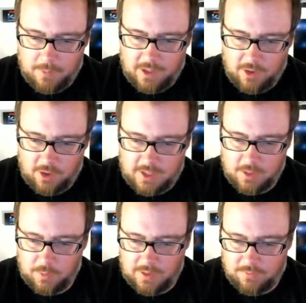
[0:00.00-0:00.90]
Mod an
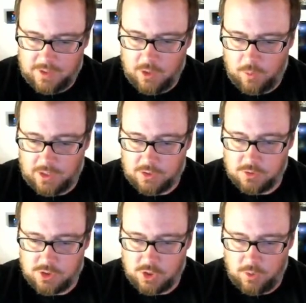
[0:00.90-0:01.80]
Arcade 1-Up video where I
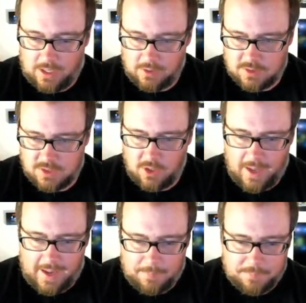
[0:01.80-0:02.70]
do show how to install
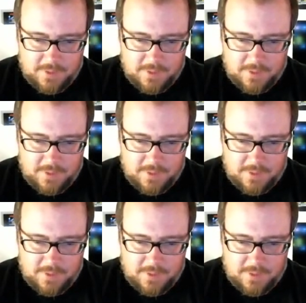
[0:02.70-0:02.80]
HAP